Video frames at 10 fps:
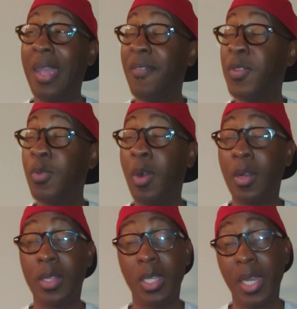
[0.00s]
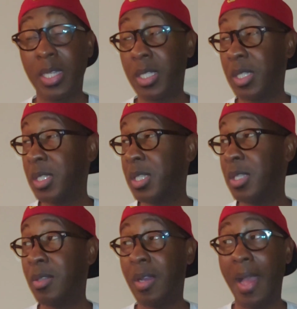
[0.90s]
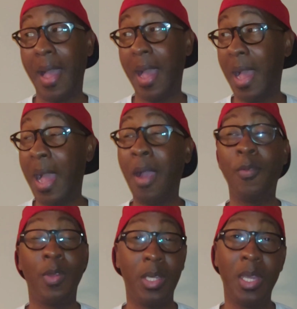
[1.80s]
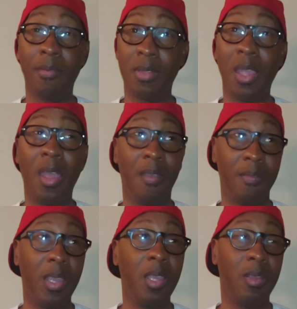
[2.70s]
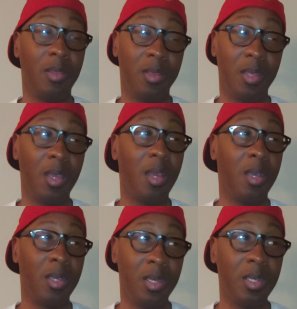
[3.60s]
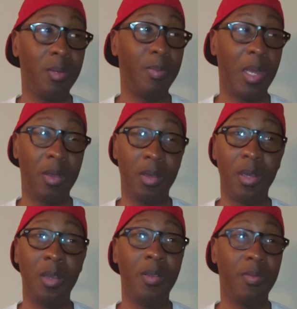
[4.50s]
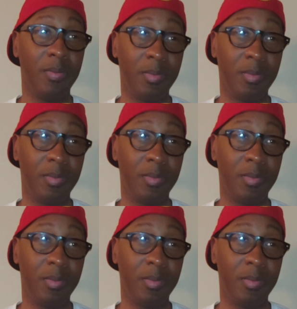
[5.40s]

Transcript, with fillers: if you all think I should continue, I, really have to have a a good amount of